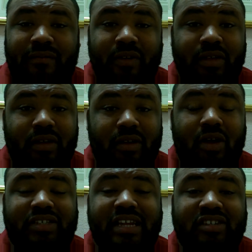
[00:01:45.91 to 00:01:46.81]
for the
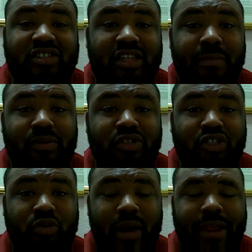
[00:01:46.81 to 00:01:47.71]
Los Angeles Clippers
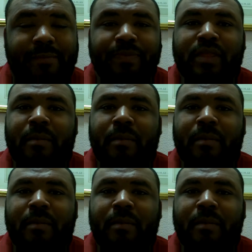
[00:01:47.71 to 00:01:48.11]
is great,